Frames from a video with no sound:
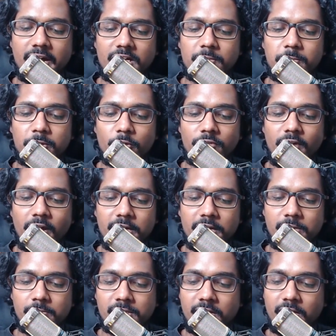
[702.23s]
and purifies
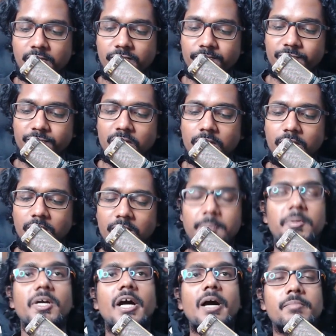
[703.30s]
himself, he
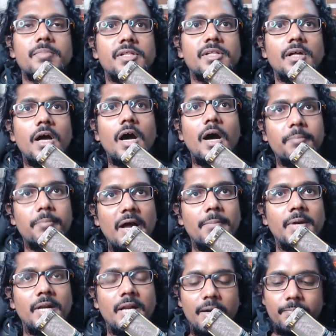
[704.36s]
becomes a
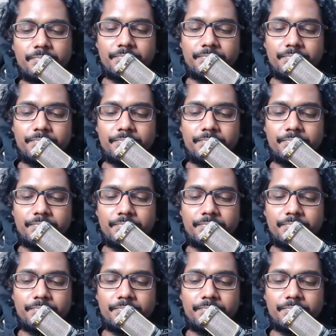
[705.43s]
Brahmana.